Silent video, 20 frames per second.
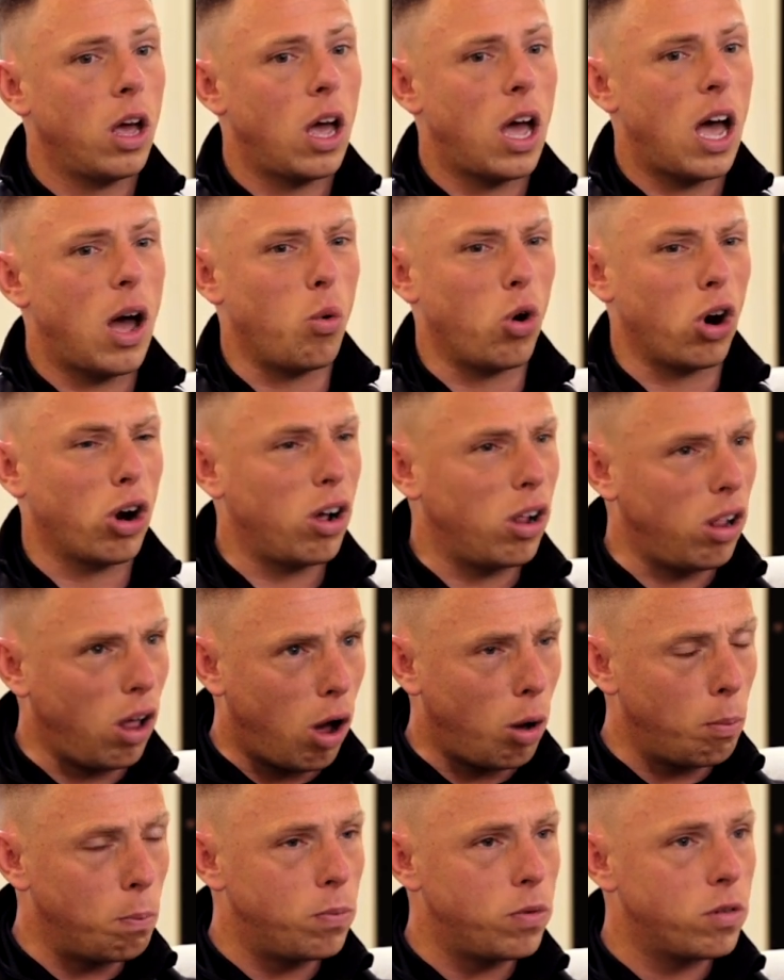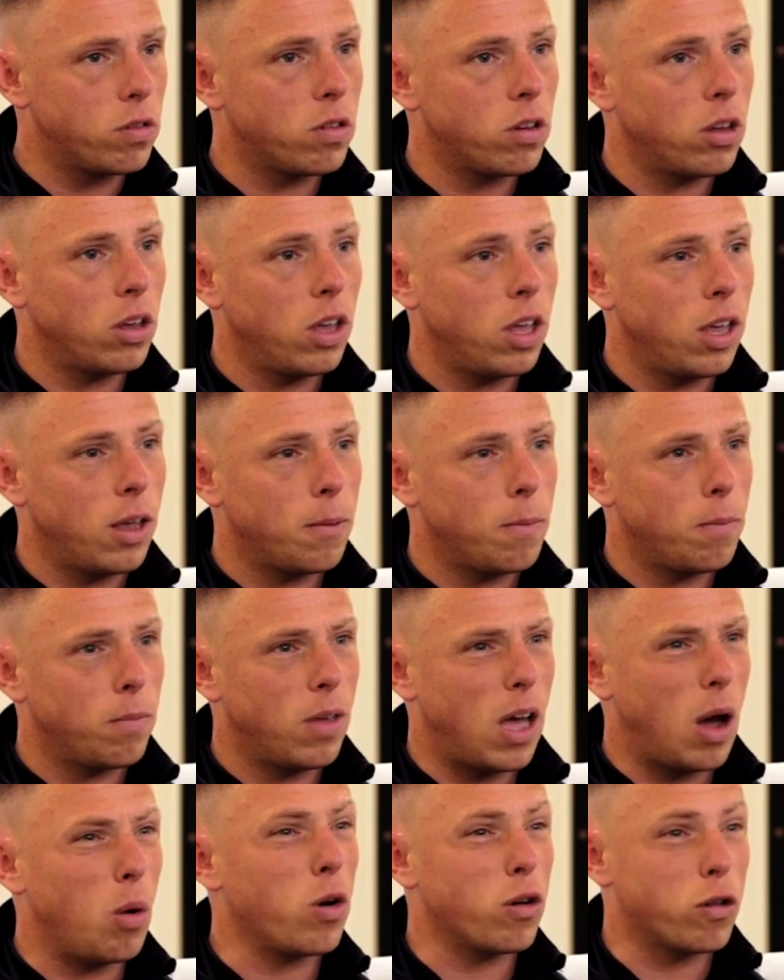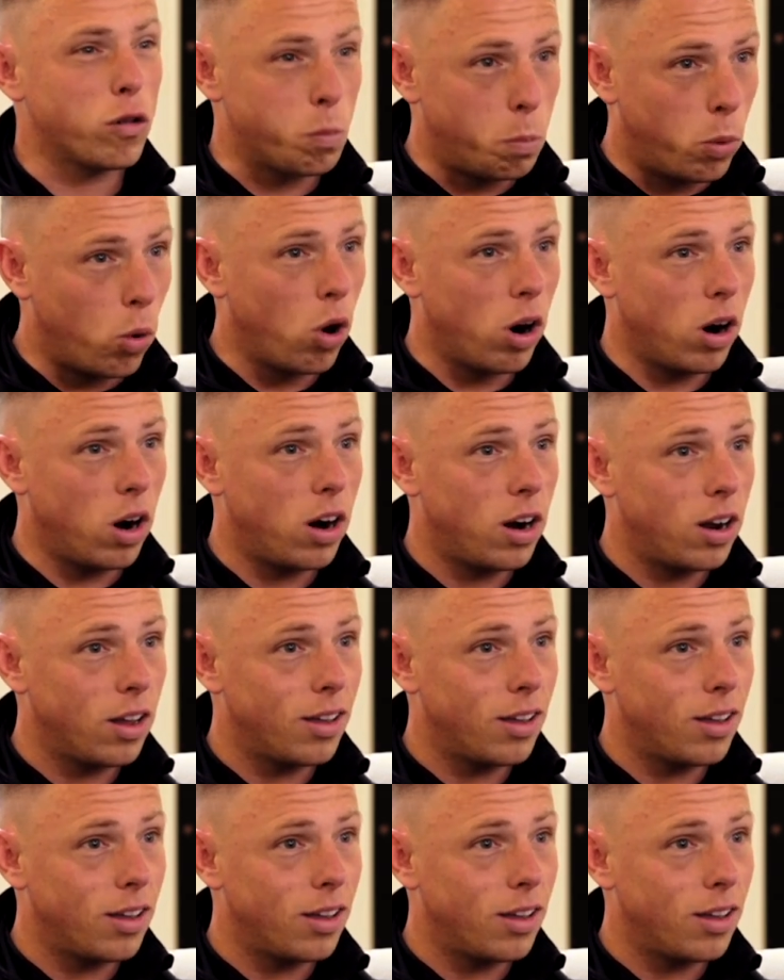our clubs, our sport.